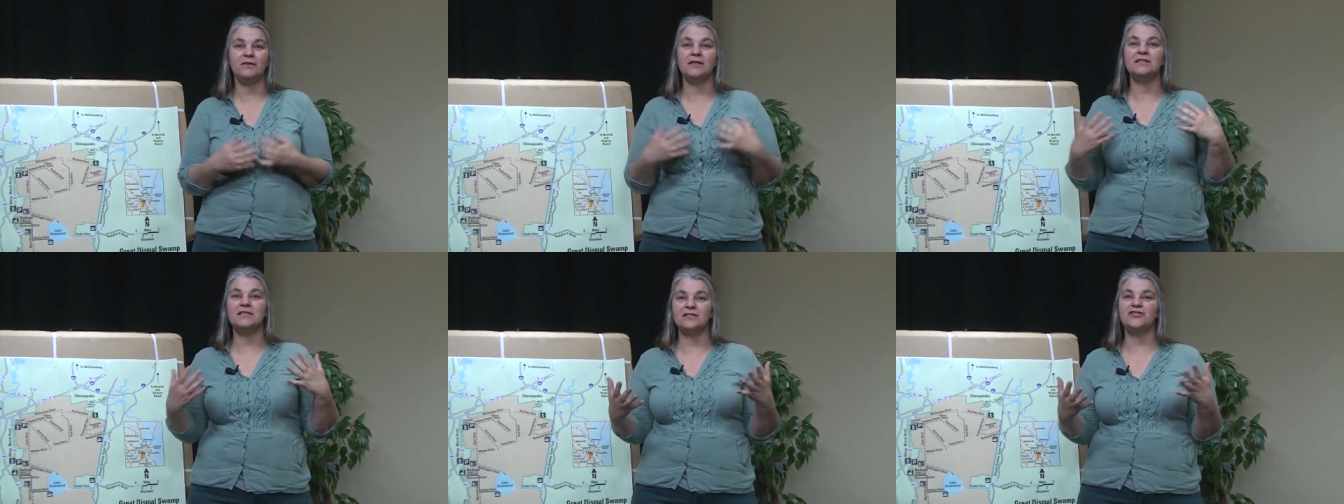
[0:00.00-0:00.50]
The
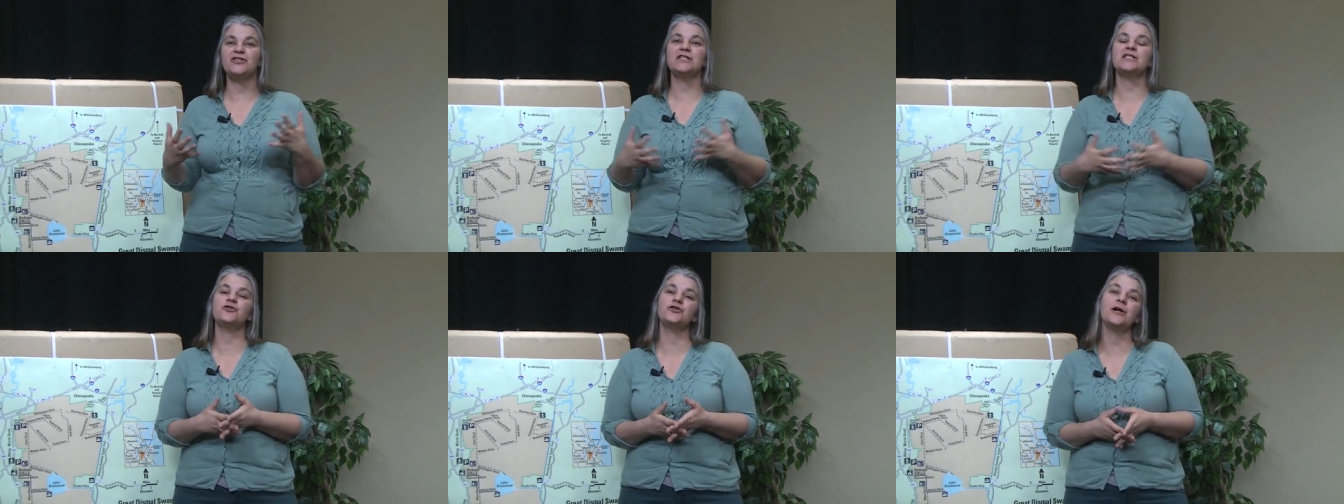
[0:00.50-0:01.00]

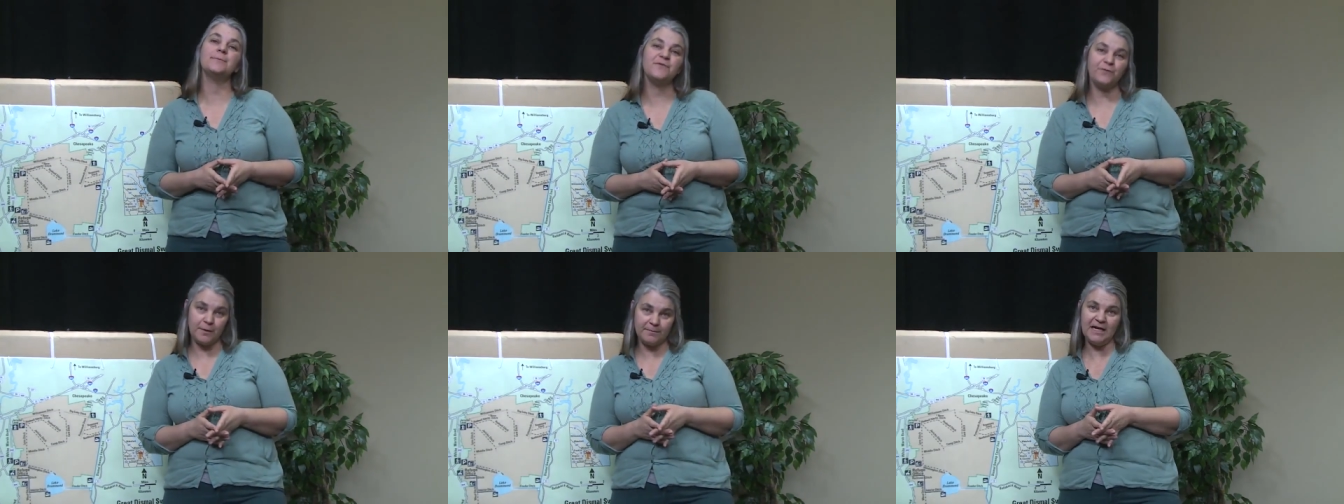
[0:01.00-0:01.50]
indigenous tribes
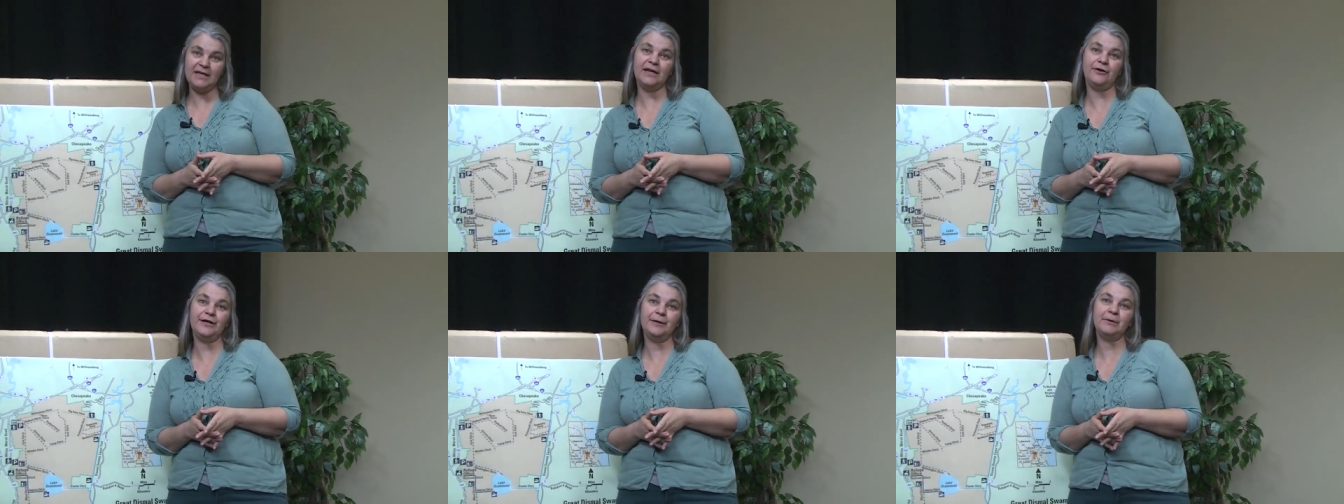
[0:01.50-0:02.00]
from that
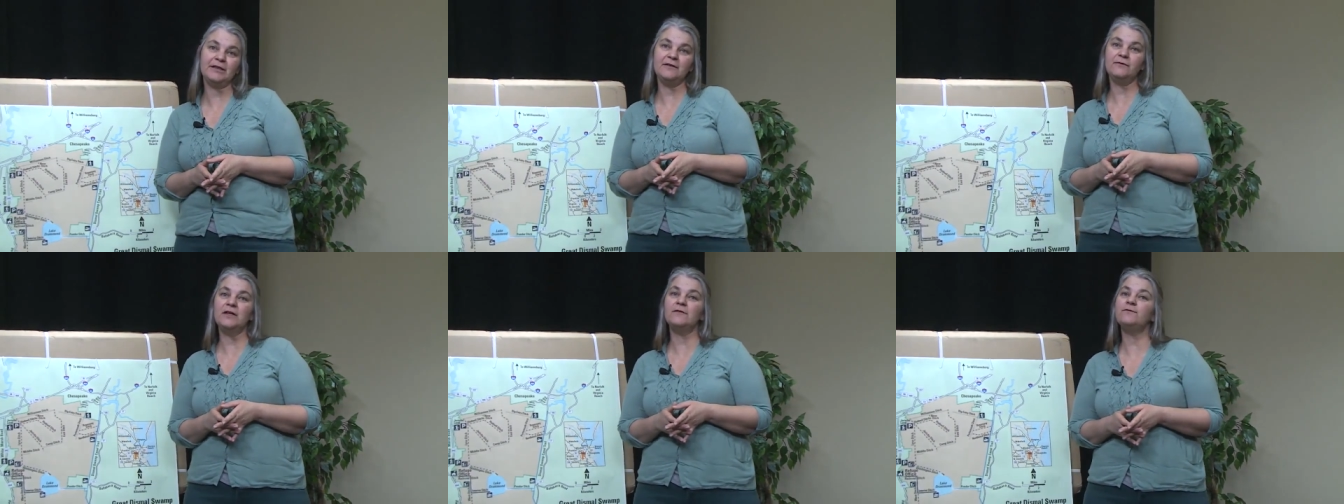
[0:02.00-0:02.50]
area
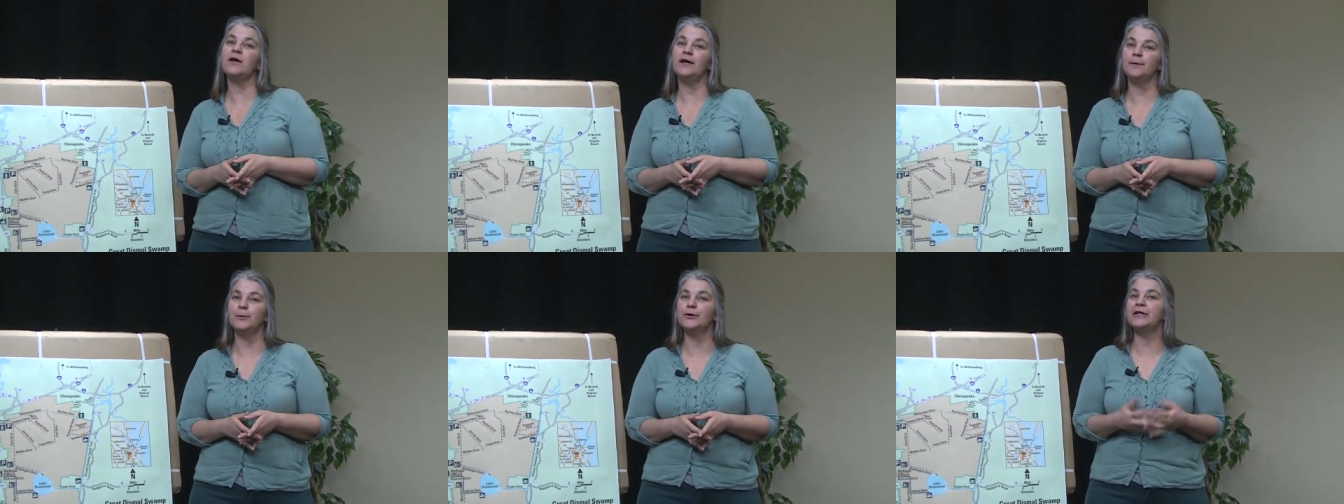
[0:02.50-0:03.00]
believe that a
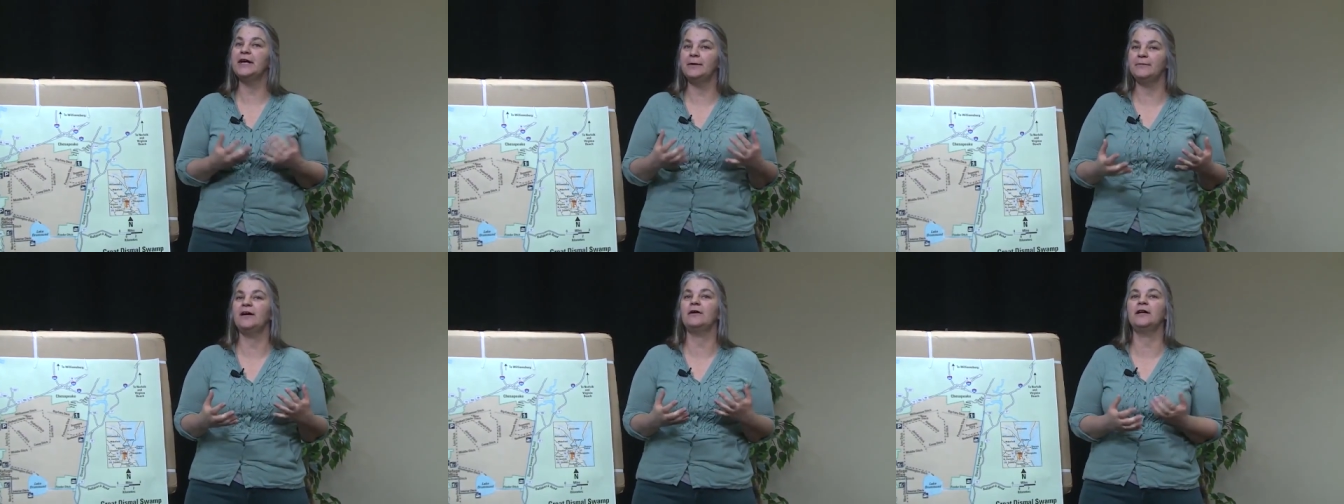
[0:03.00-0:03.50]
firebird came
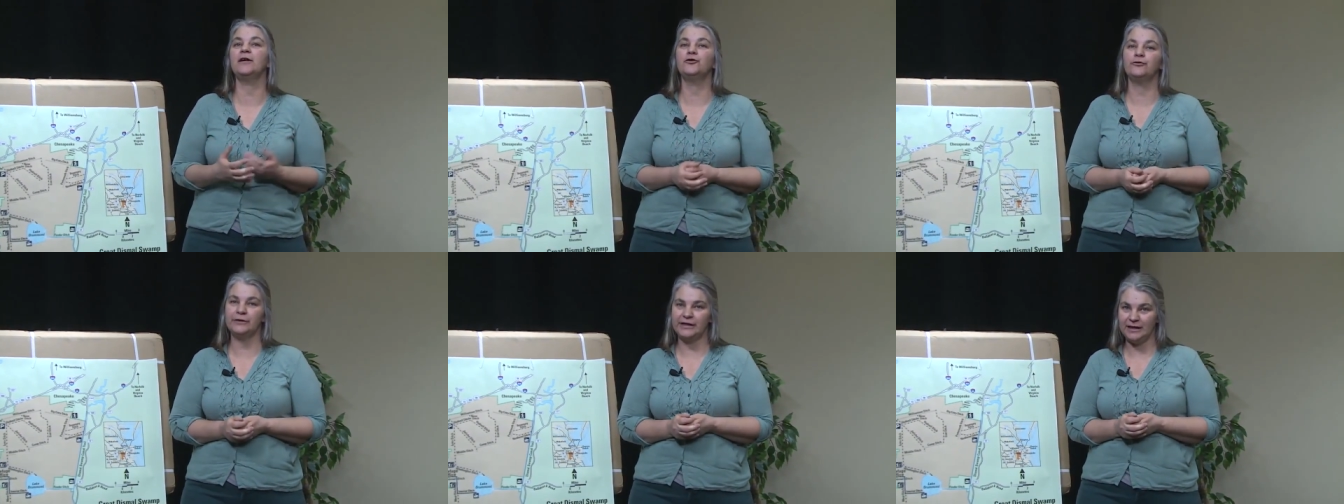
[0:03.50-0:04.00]
down and
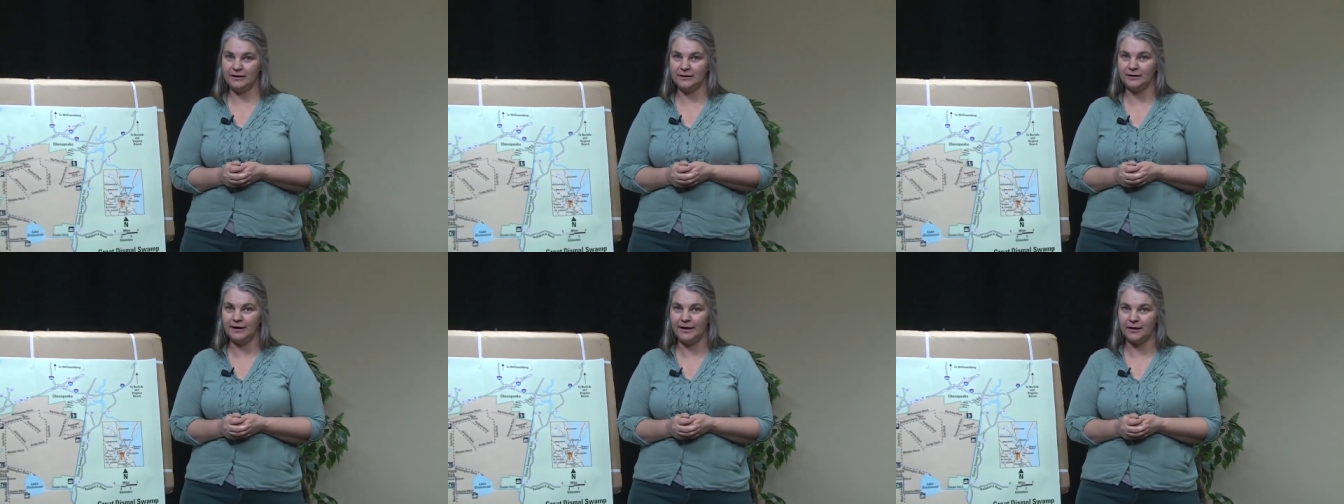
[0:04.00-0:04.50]
created
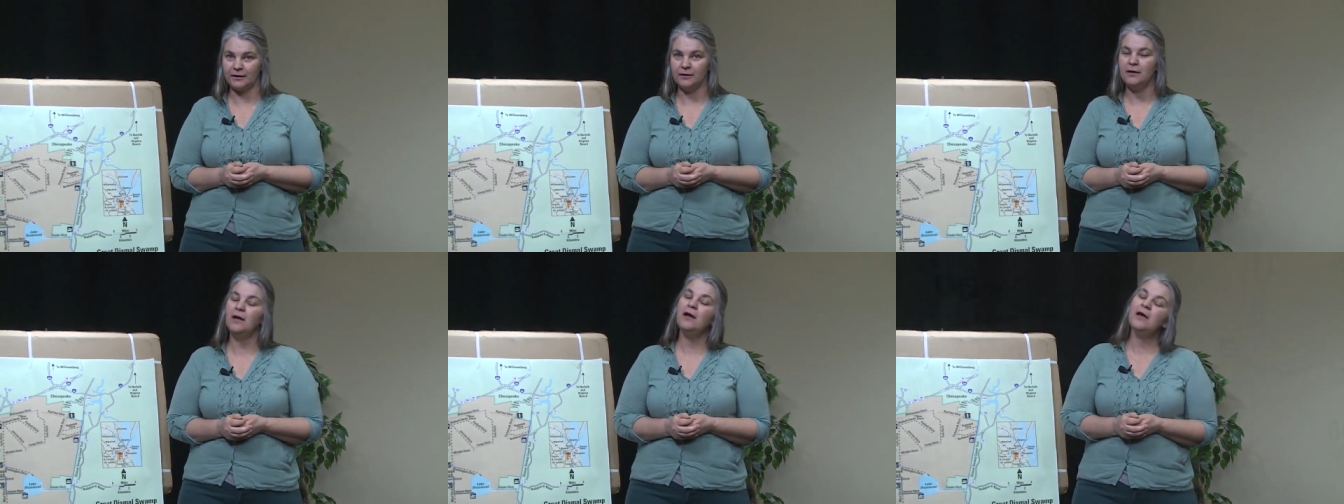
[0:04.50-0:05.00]
the lake.
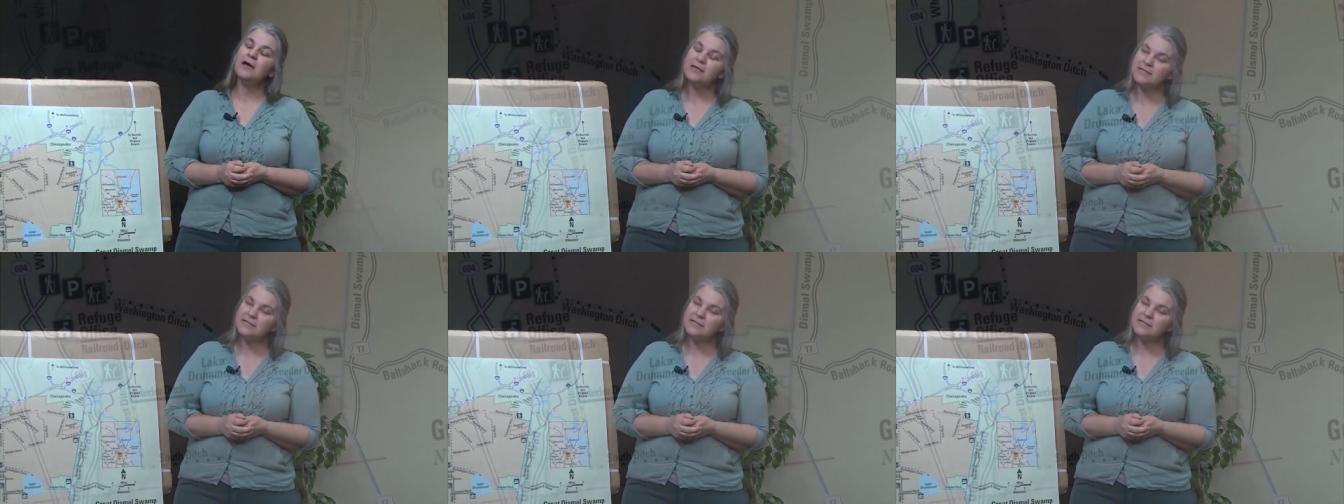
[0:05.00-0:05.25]
A